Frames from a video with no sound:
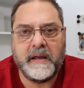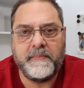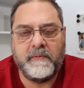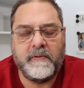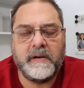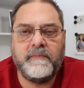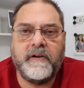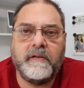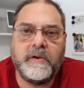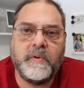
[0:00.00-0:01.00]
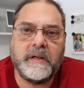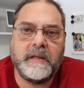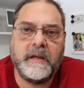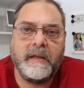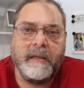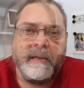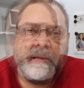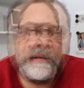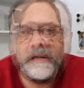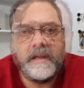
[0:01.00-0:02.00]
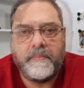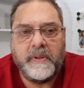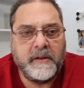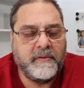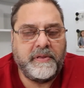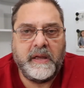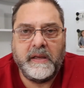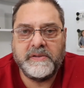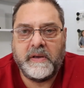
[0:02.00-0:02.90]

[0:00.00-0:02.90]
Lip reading: up and running fairly quickly. A couple other things.